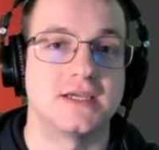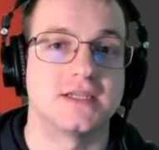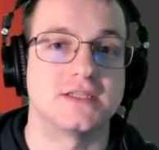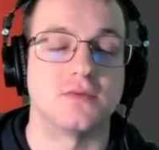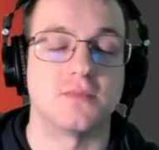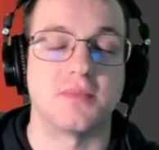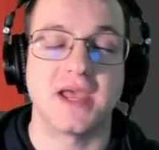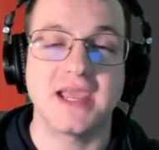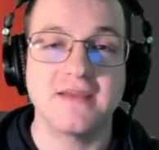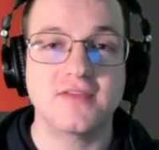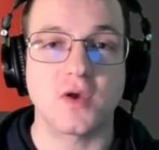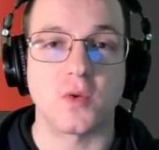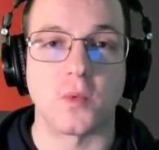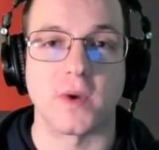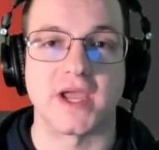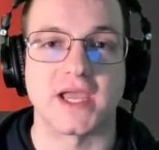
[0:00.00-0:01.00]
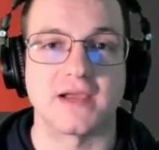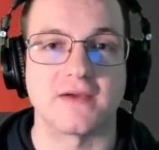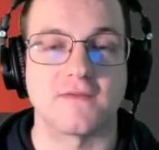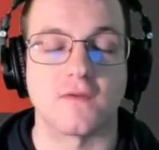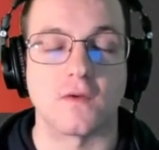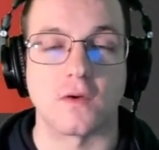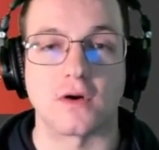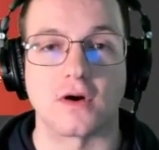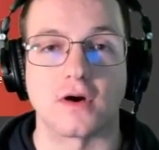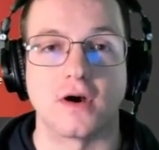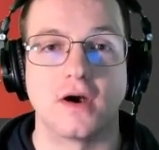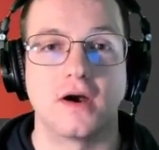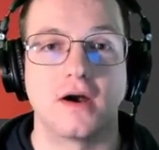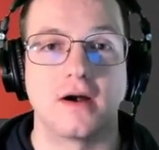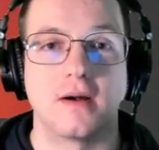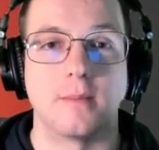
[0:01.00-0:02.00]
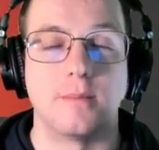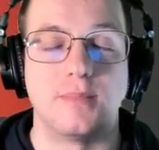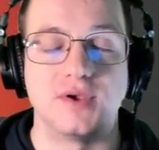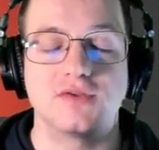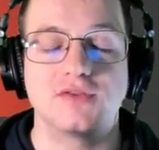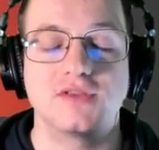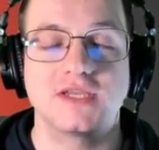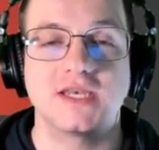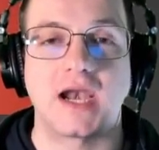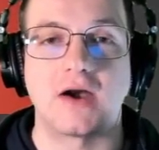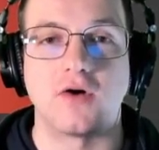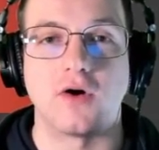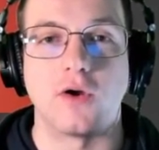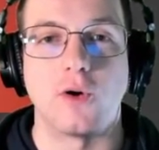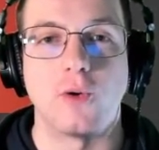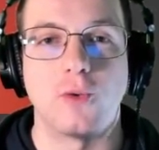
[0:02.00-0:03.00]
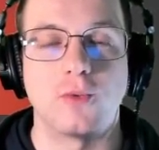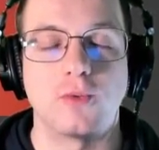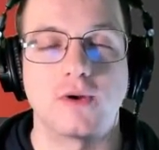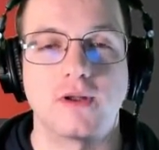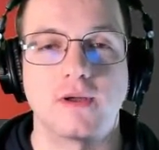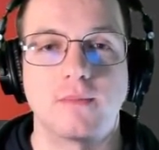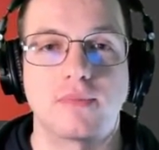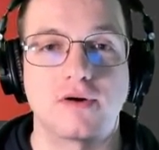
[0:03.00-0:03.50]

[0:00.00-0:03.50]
to pave the way for building our own